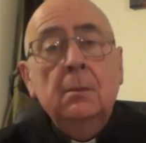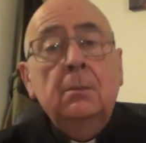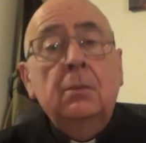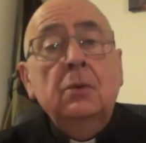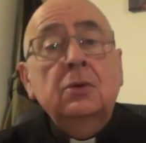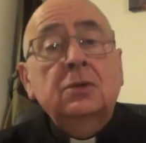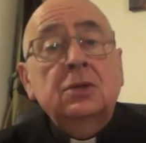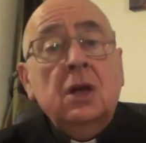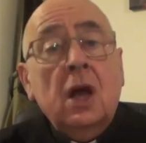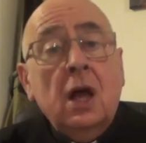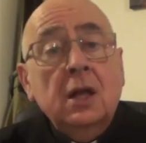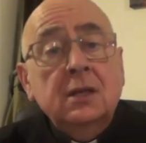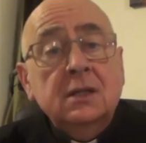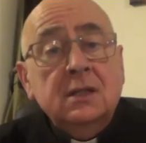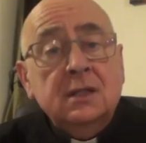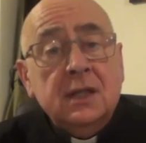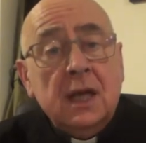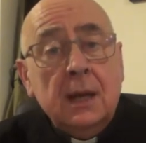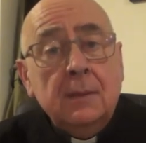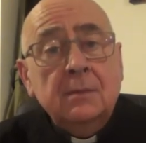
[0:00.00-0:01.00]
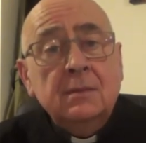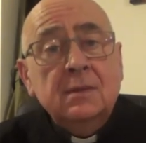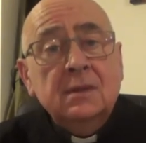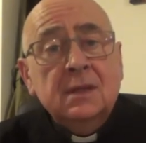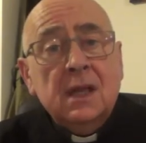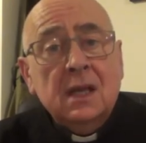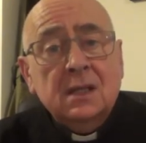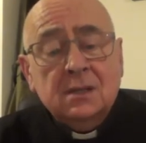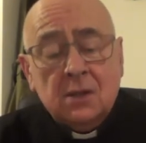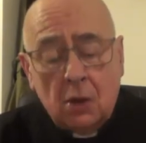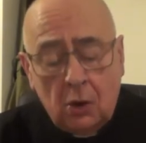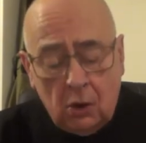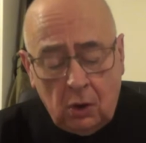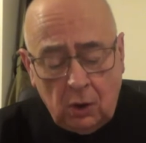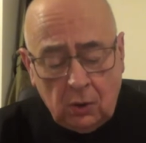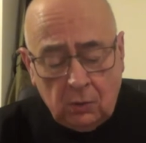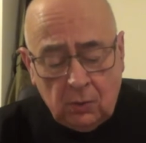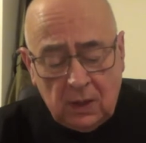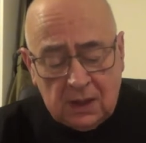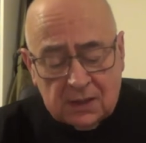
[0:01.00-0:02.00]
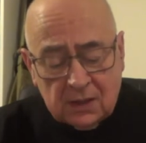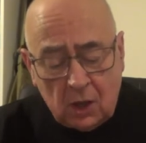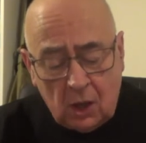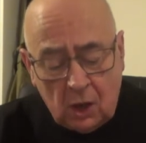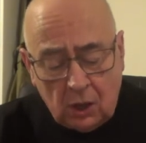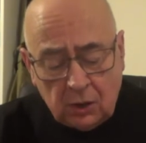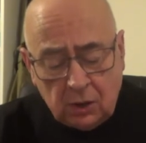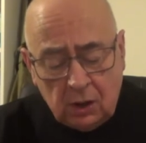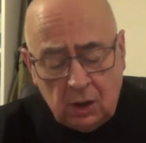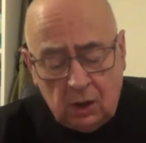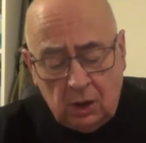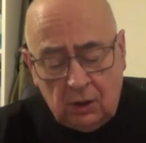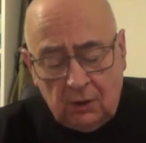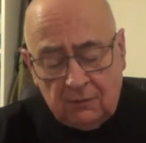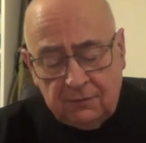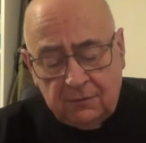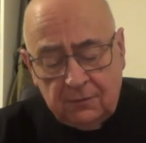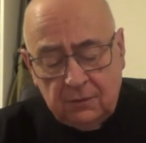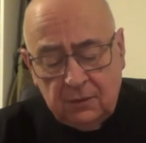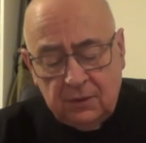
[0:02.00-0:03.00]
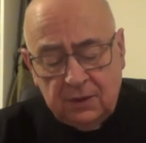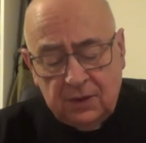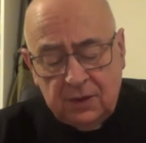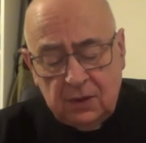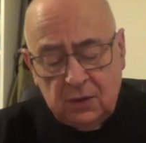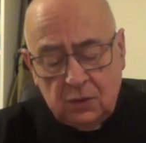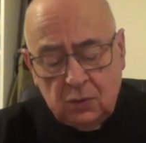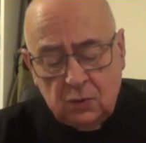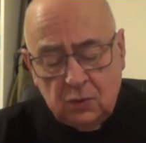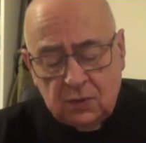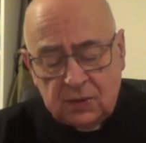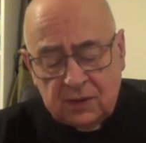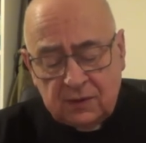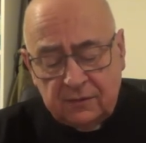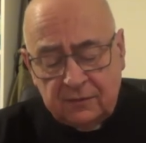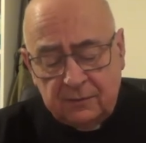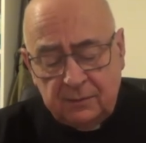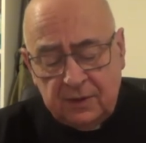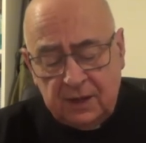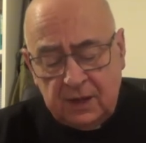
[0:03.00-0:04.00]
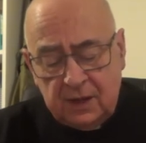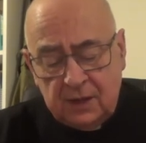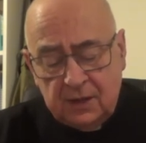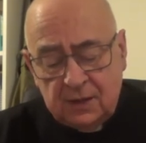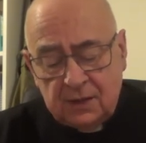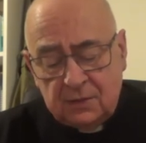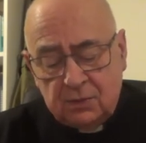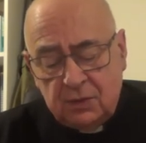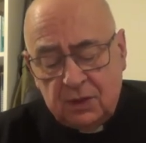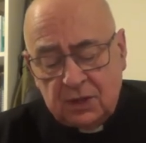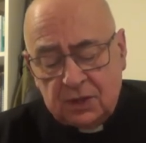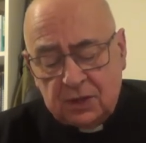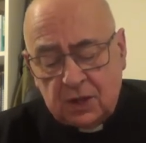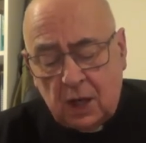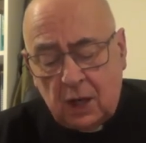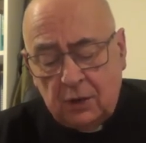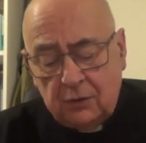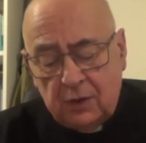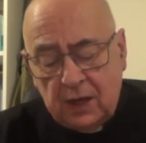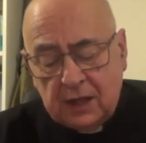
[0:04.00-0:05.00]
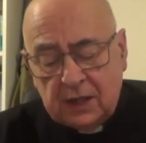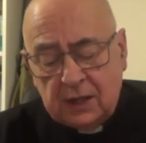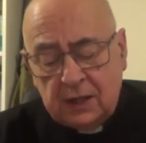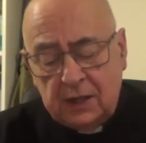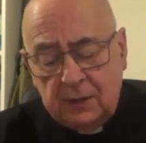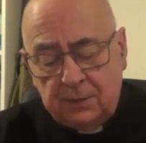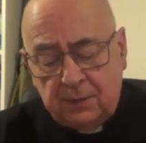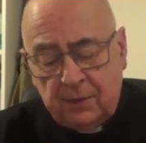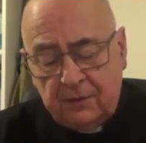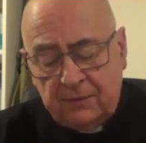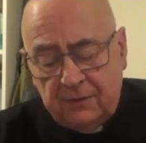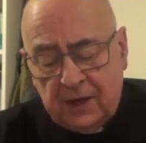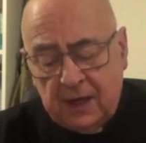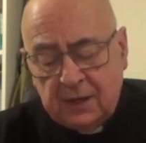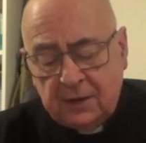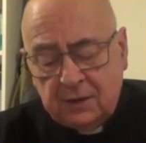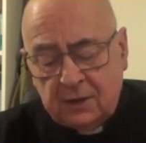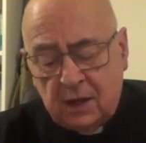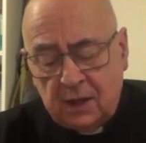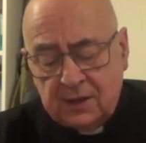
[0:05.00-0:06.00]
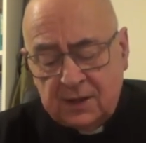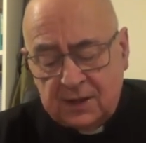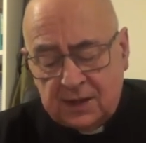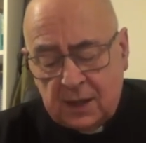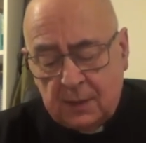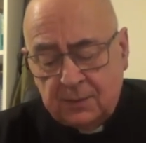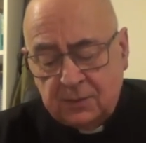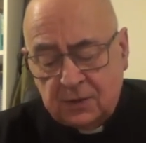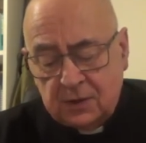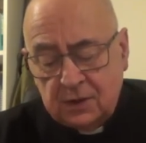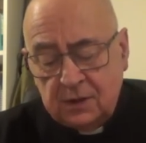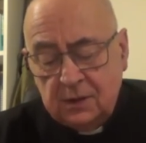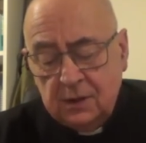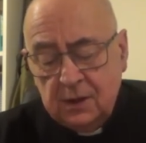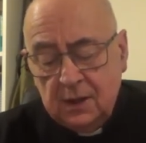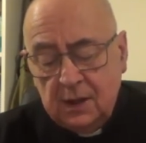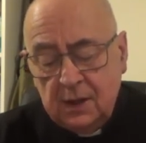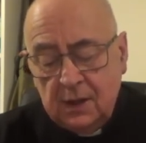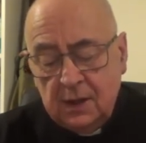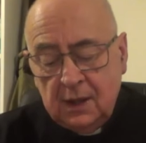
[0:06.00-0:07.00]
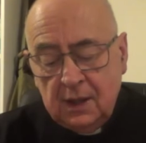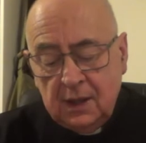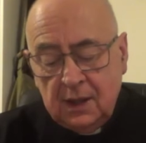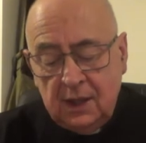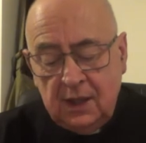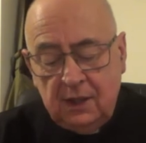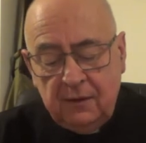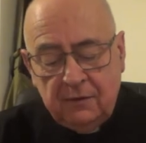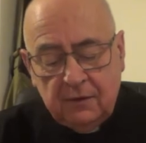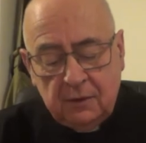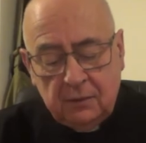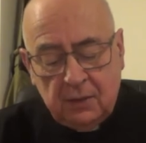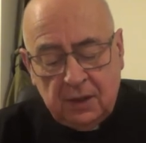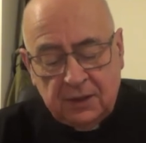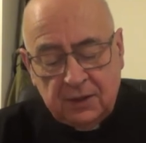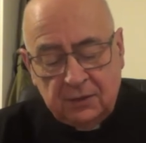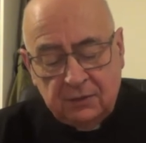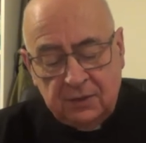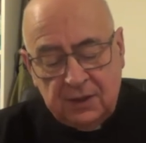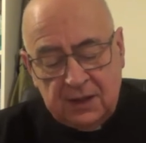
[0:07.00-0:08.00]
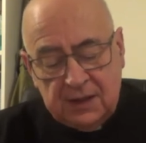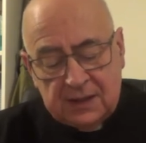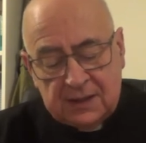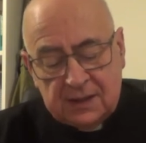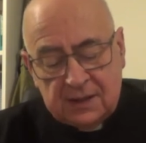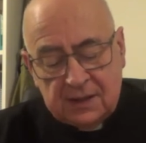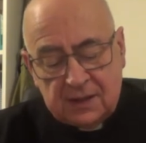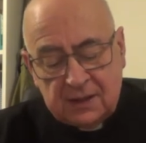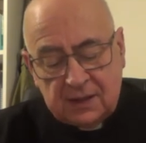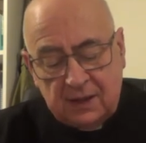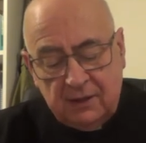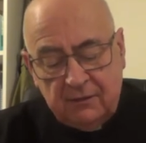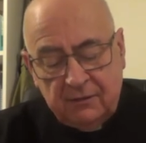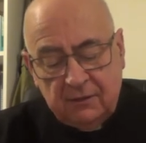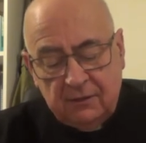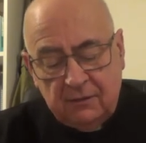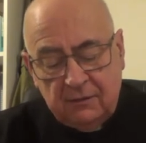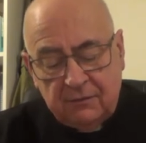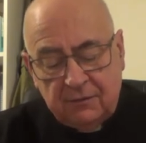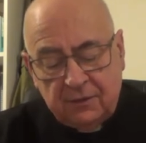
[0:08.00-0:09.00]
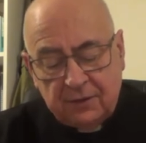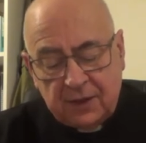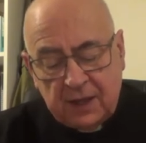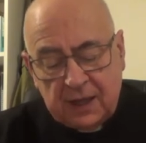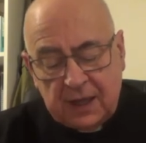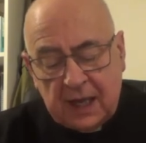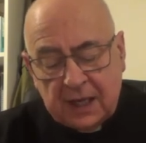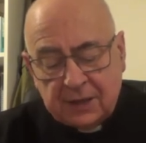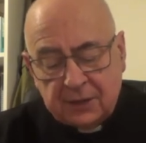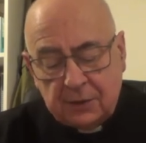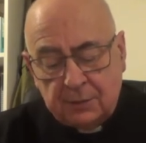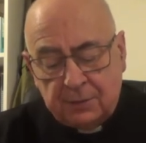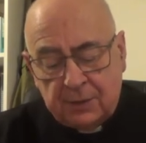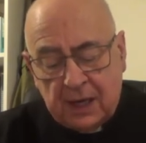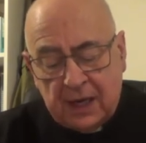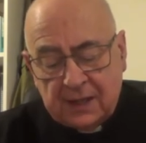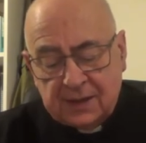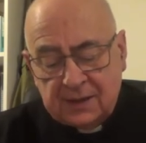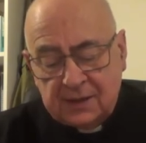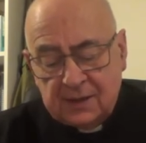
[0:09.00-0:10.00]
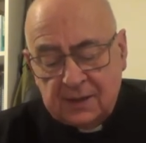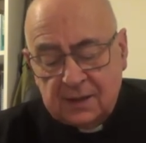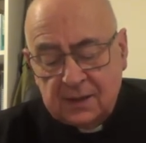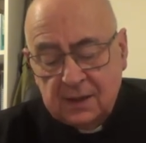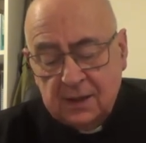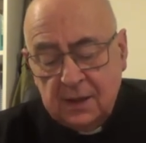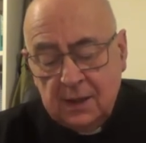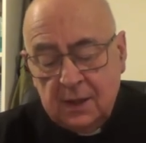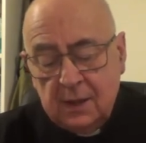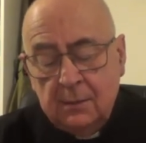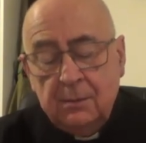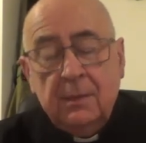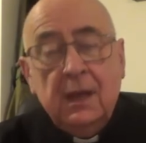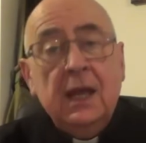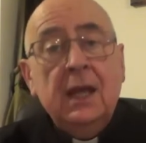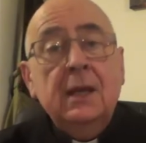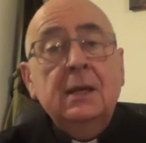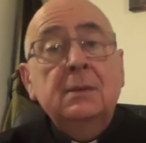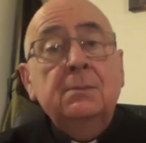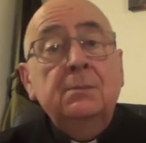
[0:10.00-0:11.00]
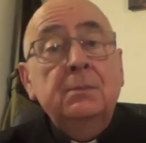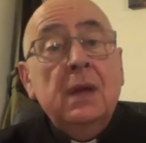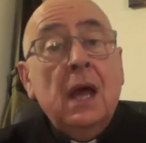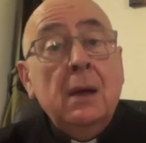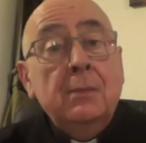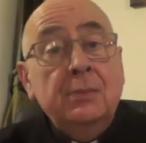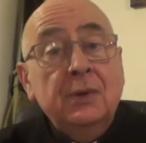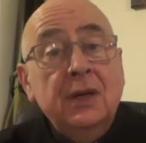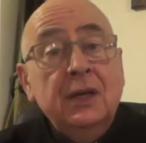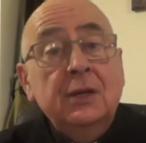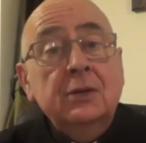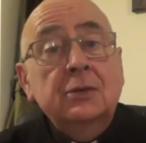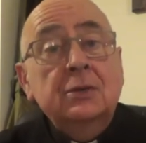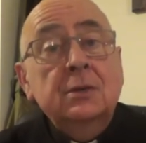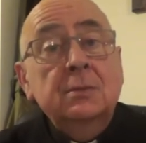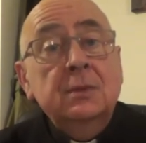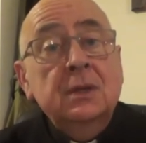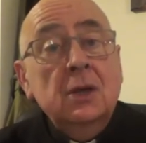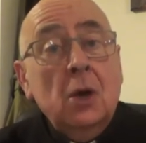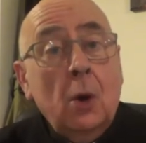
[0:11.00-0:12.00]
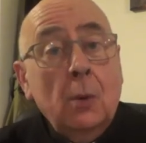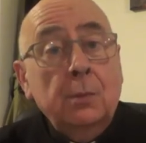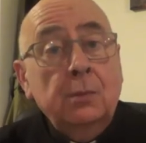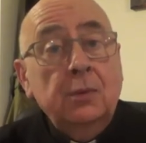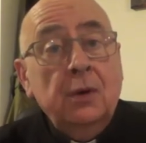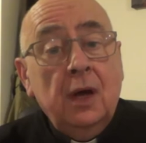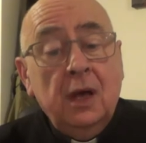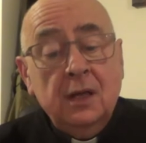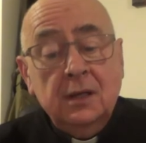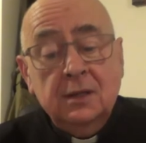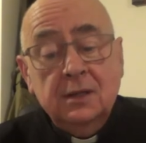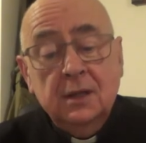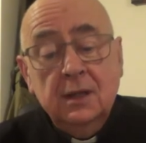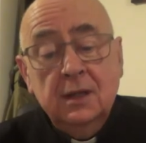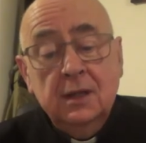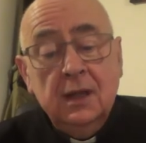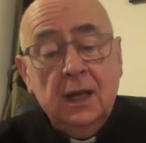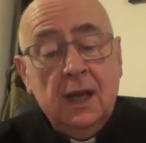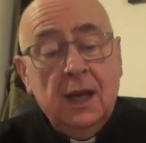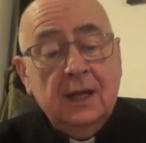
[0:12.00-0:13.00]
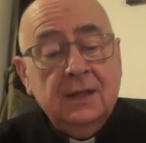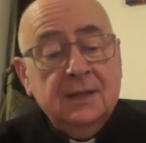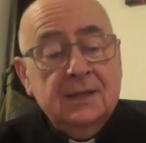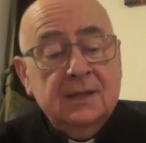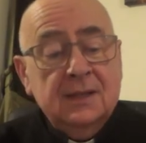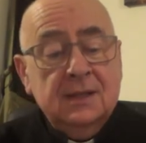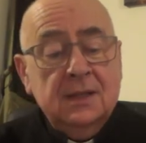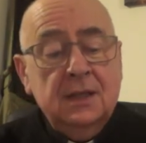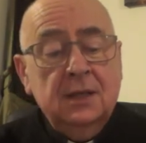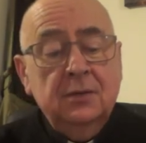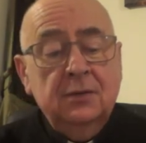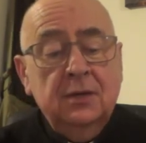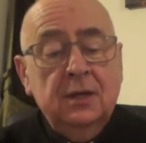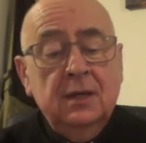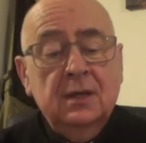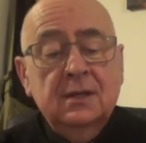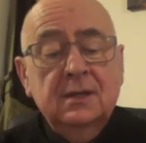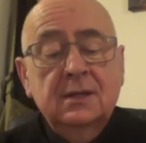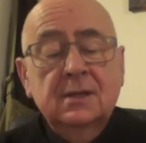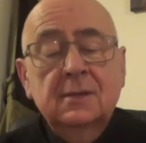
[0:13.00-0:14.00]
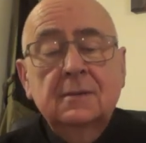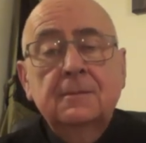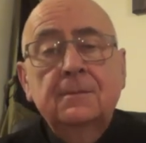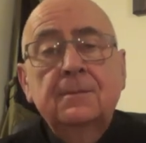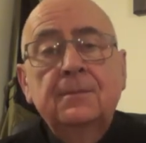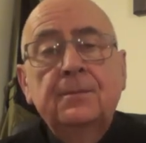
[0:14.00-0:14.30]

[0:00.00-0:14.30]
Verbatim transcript: but condemns as always unlawful the use of means which directly prevent conception, even when the reasons given for the latter practice may appear to be upright and serious.